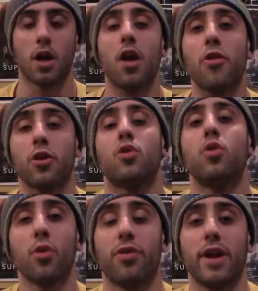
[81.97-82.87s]
Another
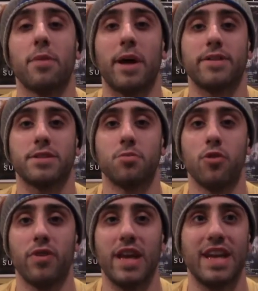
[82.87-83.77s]
cool thing about this
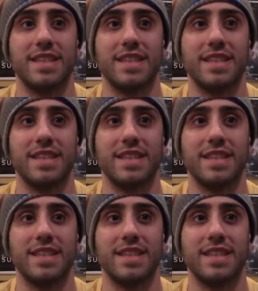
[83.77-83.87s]
movie